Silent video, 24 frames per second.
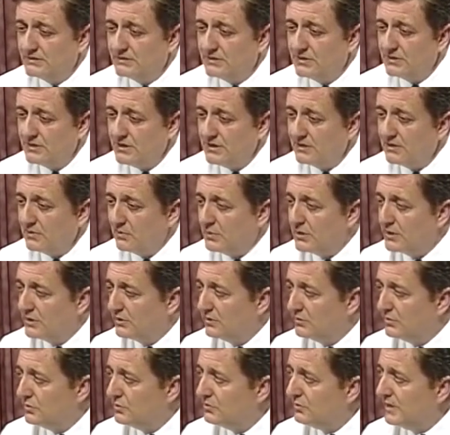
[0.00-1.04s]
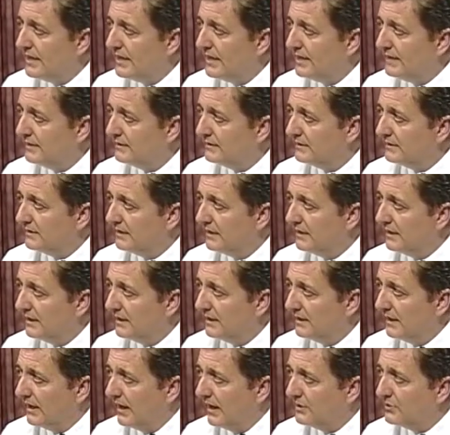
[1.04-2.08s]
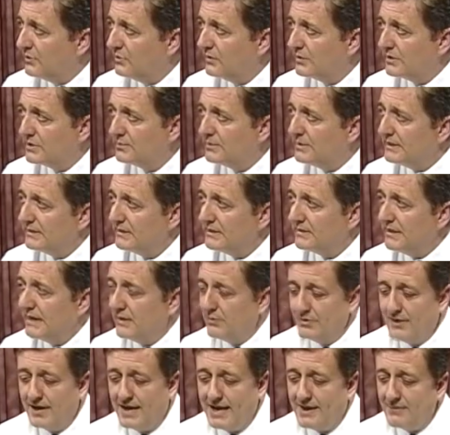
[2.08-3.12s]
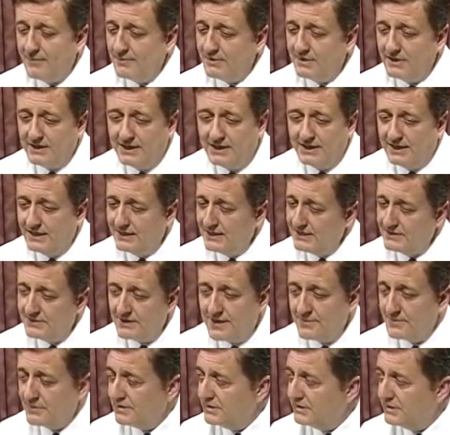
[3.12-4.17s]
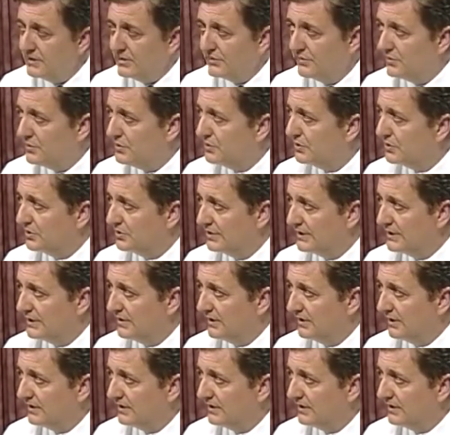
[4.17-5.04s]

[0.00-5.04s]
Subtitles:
think that we could do that, and I don't expect that would happen anytime in the near future either.